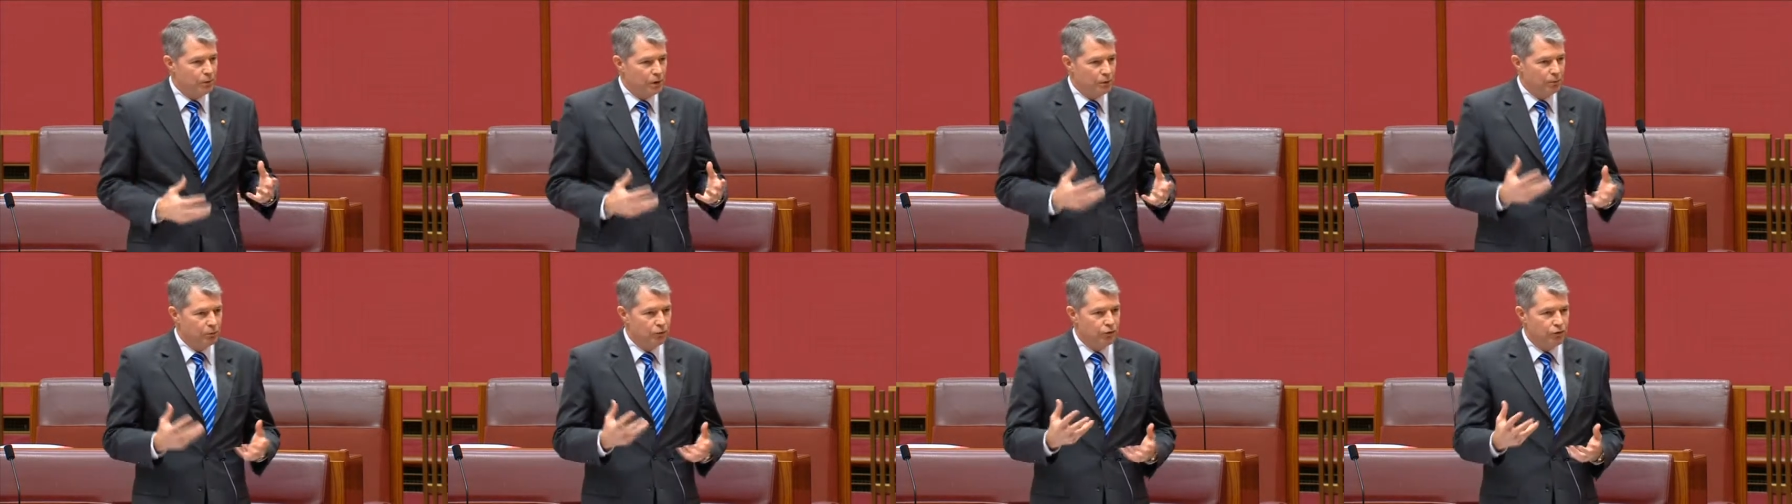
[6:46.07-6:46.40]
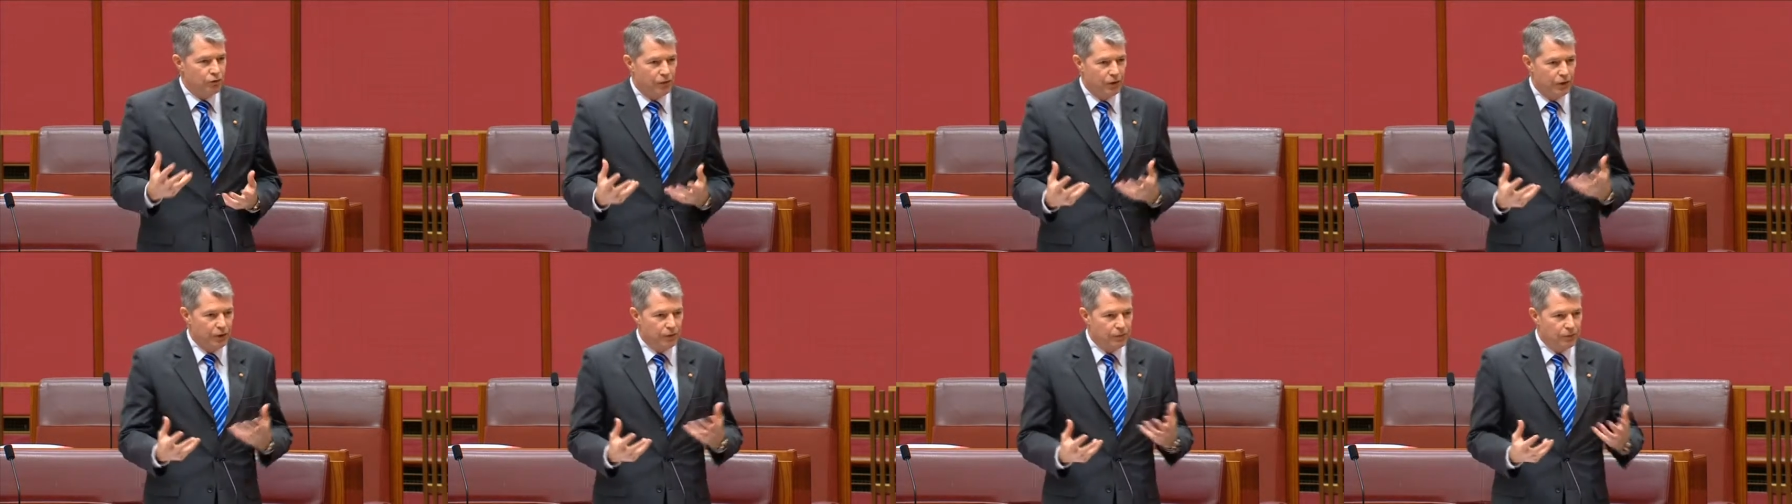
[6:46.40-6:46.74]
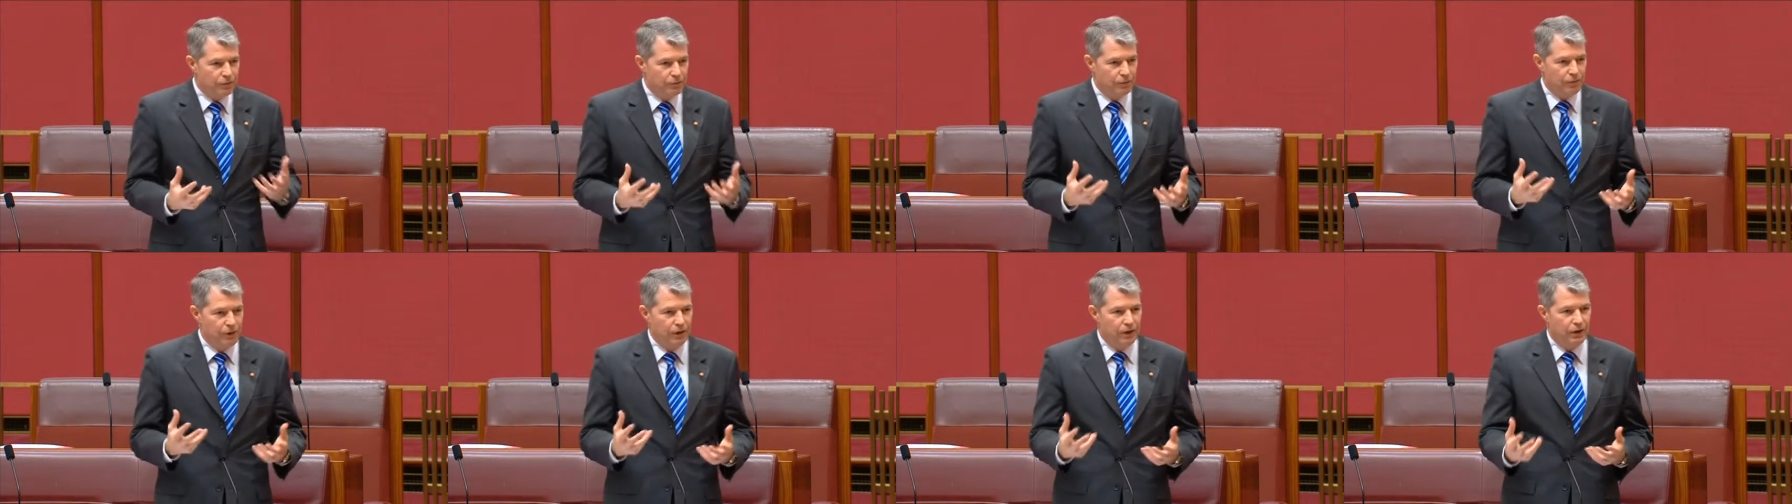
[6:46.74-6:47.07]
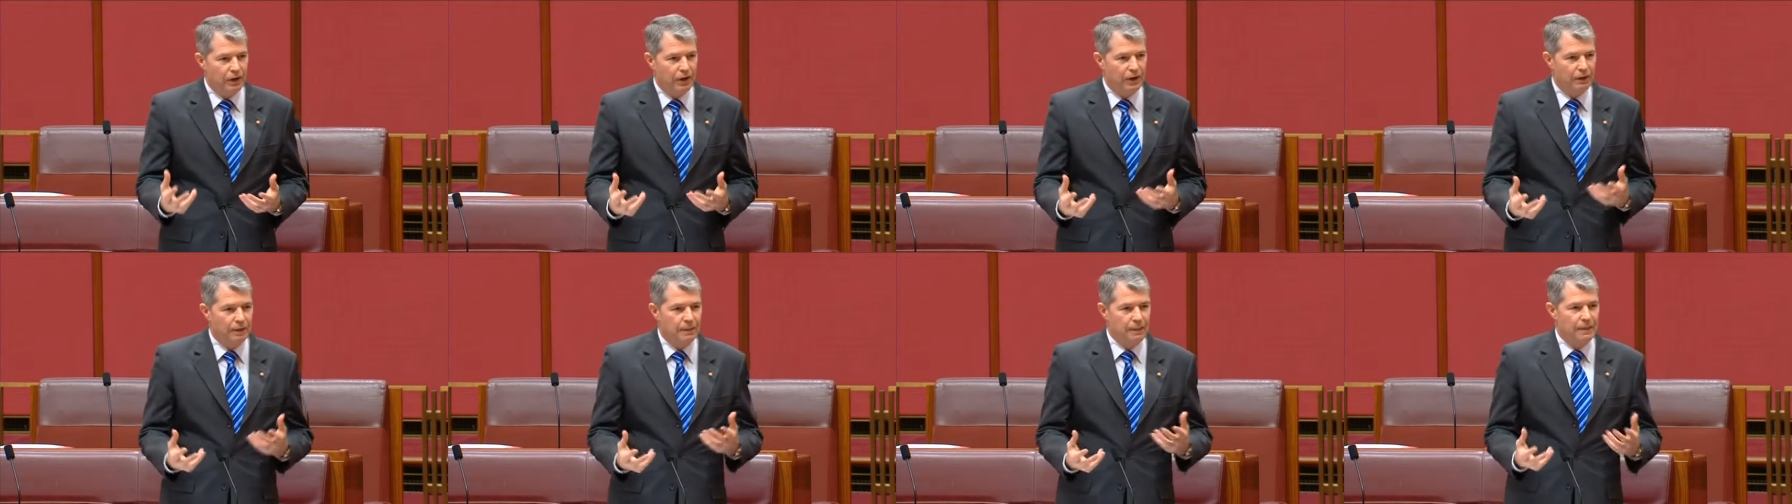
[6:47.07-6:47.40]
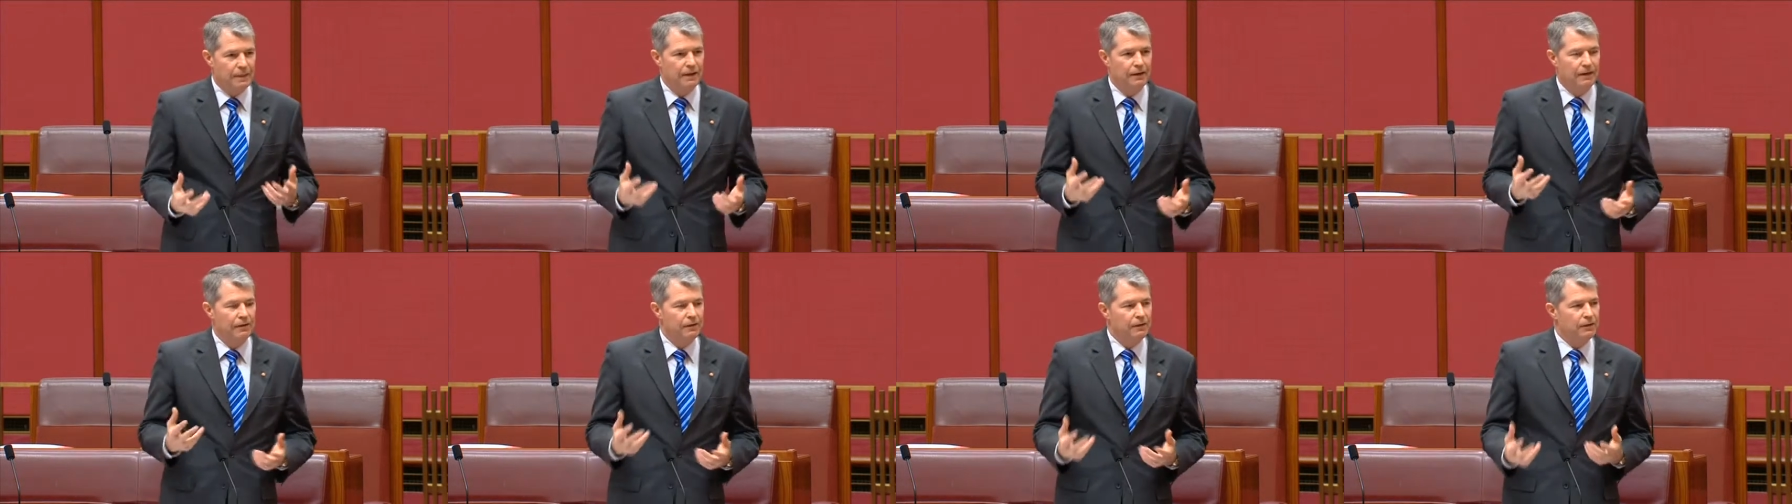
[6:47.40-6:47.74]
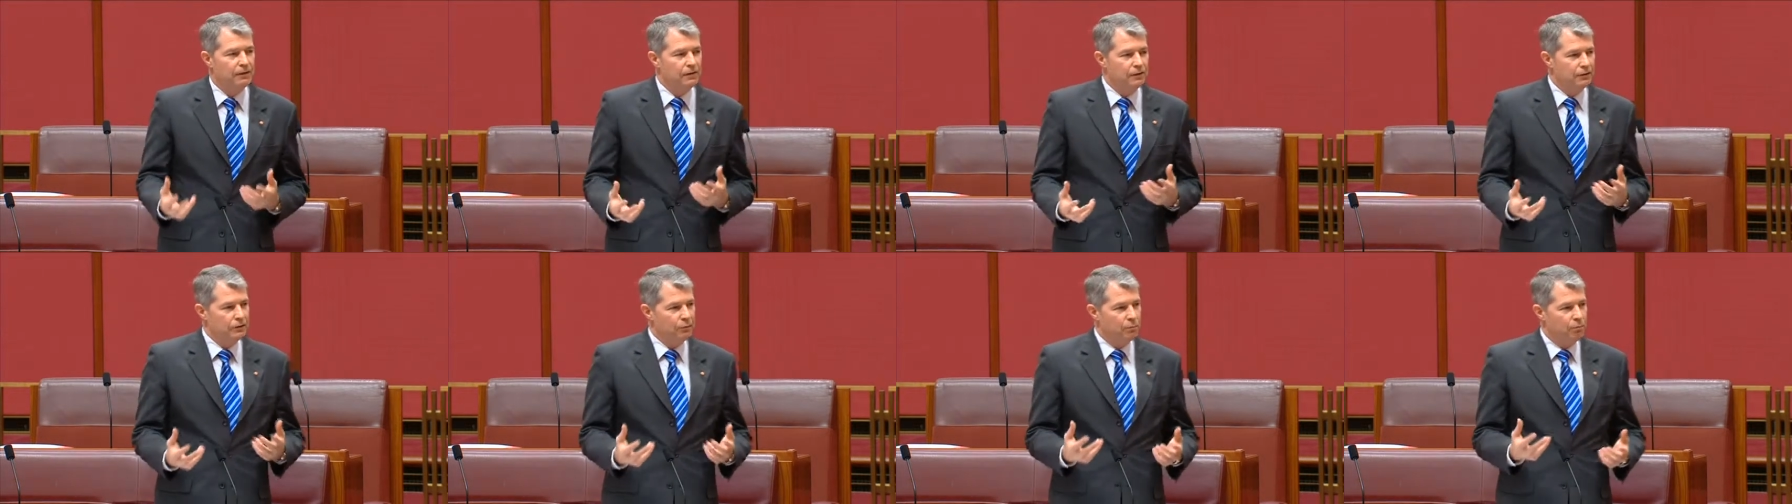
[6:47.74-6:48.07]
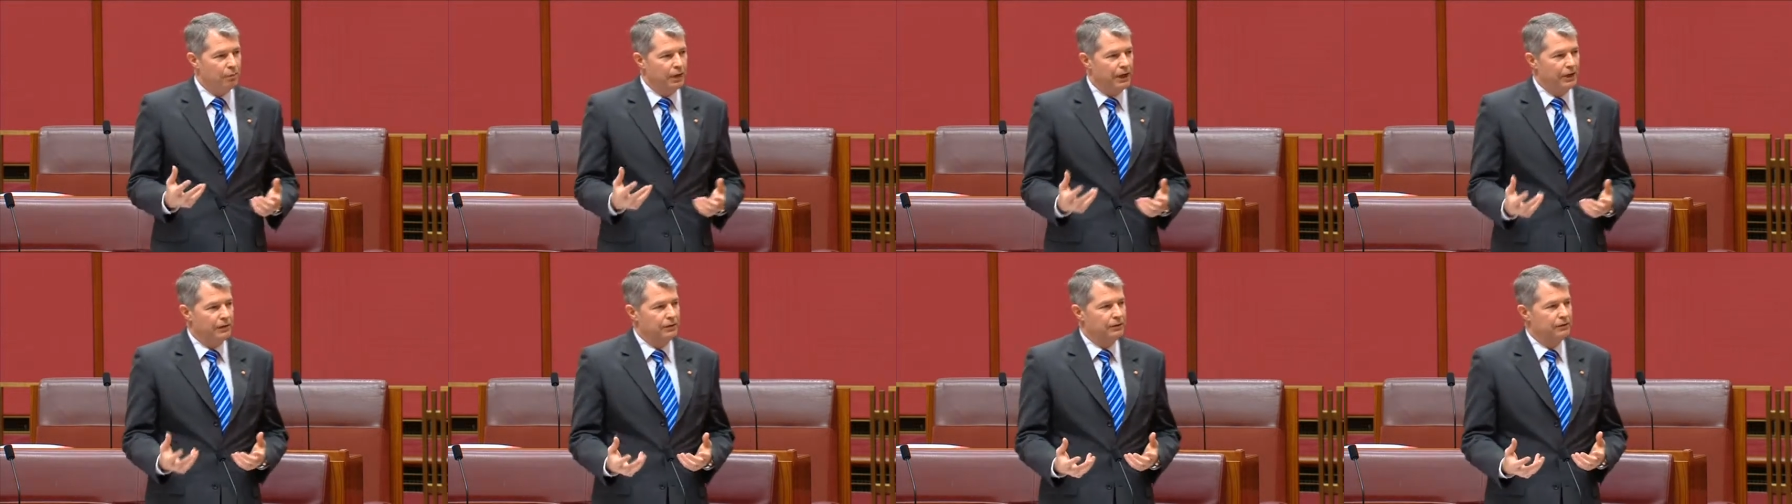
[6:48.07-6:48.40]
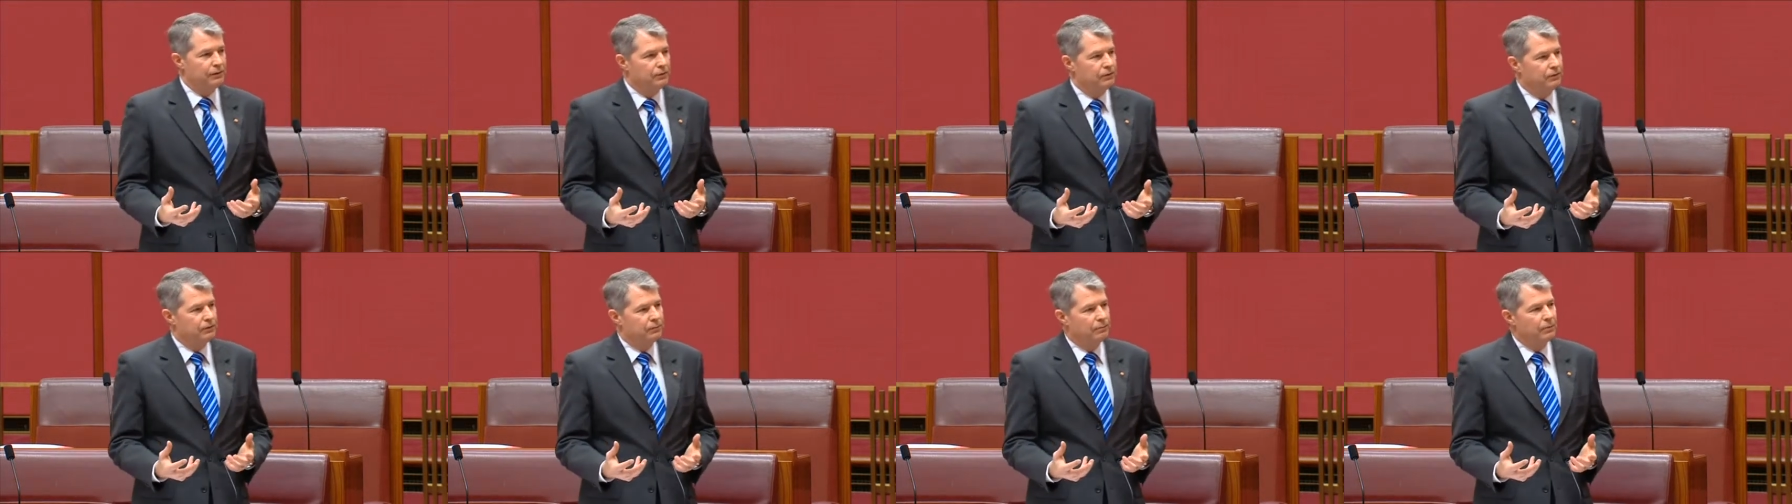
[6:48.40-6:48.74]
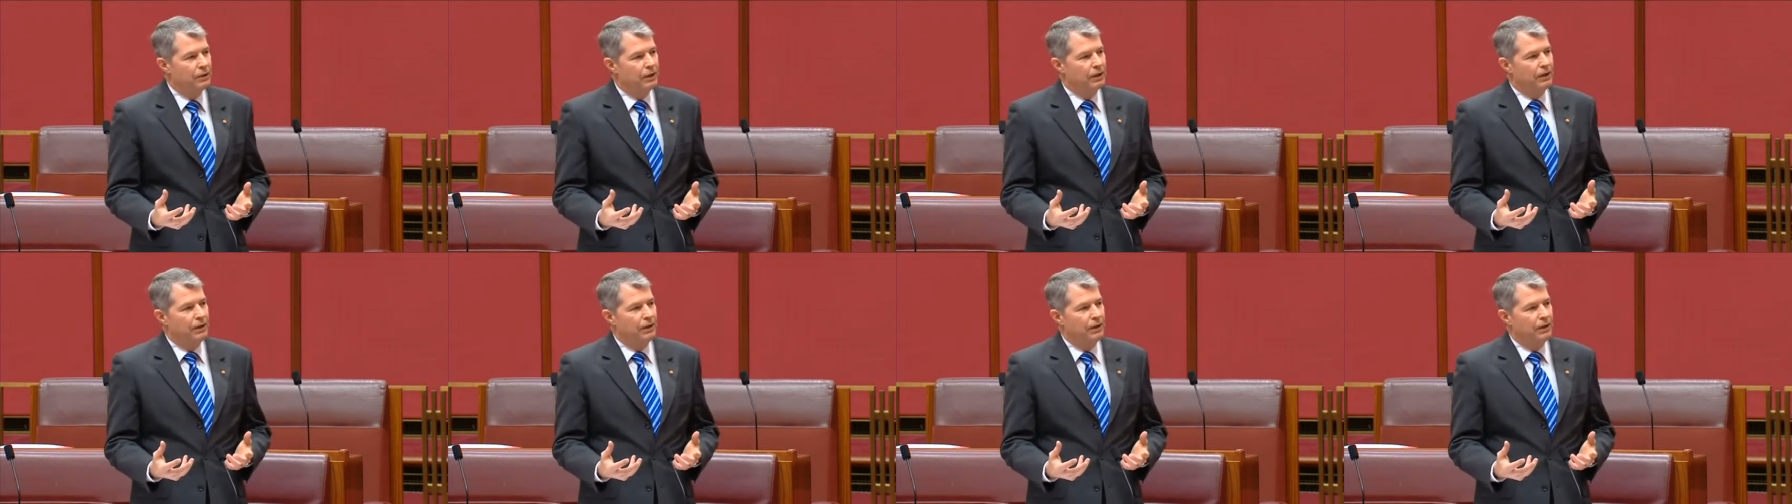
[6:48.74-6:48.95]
people trying to find this balance.